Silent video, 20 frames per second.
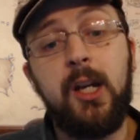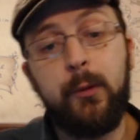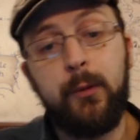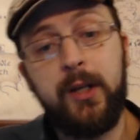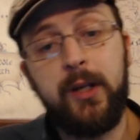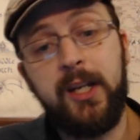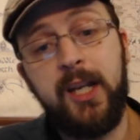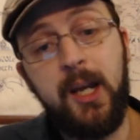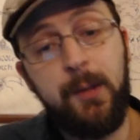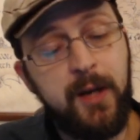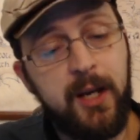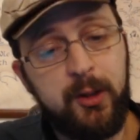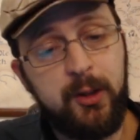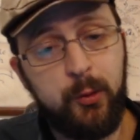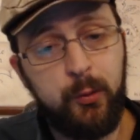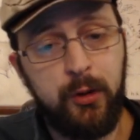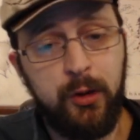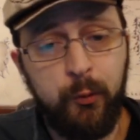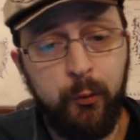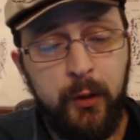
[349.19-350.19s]
when he came back
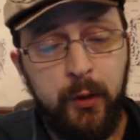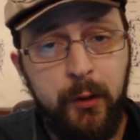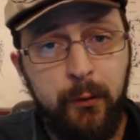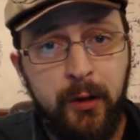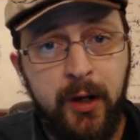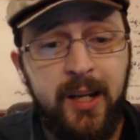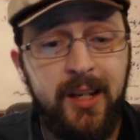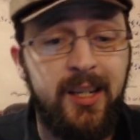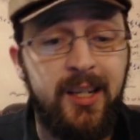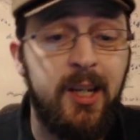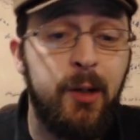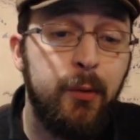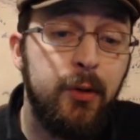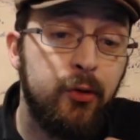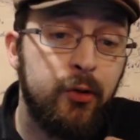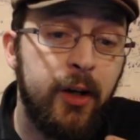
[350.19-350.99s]
to another rewrite, he would